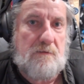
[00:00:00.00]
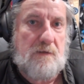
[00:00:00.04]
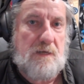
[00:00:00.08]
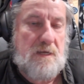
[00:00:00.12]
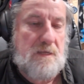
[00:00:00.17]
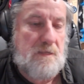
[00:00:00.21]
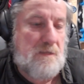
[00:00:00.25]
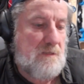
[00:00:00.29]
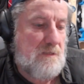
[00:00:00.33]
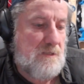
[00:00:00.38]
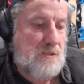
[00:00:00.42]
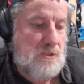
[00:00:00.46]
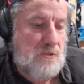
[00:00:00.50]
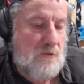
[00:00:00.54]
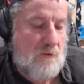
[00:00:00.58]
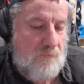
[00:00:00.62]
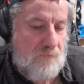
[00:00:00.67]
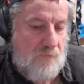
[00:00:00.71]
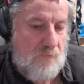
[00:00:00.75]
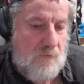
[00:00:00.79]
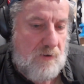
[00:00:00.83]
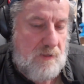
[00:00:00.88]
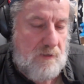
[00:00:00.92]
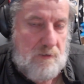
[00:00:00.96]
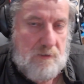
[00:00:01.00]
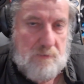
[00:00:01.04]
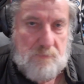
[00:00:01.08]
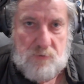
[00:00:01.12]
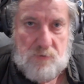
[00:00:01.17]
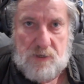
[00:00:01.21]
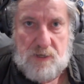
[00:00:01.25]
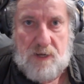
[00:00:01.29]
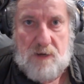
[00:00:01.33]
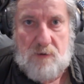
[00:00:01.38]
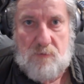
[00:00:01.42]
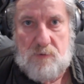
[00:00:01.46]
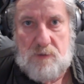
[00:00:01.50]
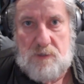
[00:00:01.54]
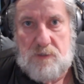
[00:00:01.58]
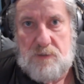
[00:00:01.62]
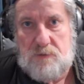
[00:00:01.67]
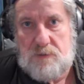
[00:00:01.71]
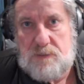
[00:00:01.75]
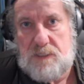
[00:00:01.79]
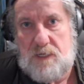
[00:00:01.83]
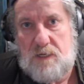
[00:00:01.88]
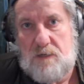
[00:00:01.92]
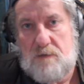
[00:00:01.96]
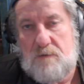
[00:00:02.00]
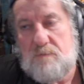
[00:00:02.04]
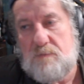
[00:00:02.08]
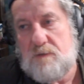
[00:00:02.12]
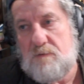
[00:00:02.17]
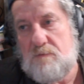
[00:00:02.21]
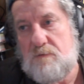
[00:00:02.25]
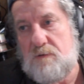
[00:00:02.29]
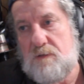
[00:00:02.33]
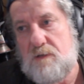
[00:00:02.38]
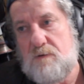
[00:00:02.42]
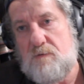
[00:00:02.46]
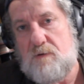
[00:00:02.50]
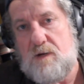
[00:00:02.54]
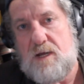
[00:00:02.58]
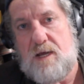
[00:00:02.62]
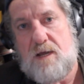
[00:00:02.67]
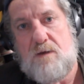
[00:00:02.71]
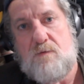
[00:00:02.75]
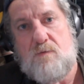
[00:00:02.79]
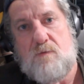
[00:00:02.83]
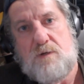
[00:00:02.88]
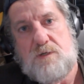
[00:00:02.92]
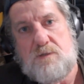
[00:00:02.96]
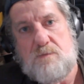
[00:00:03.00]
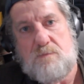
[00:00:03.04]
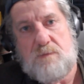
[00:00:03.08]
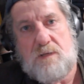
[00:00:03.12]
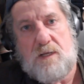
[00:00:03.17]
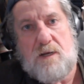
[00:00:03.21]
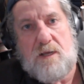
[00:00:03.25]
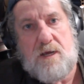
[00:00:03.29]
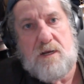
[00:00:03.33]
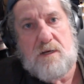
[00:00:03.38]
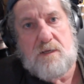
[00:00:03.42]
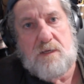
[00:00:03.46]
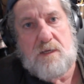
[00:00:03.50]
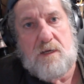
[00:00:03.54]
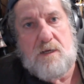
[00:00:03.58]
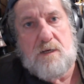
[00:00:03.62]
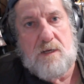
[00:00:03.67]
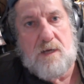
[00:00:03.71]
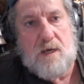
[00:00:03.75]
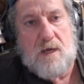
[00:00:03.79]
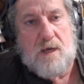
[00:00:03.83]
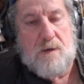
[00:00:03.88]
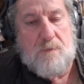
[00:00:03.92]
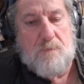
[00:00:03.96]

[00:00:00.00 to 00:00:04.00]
even the software you bring out when you said, hey, we should be allowed to get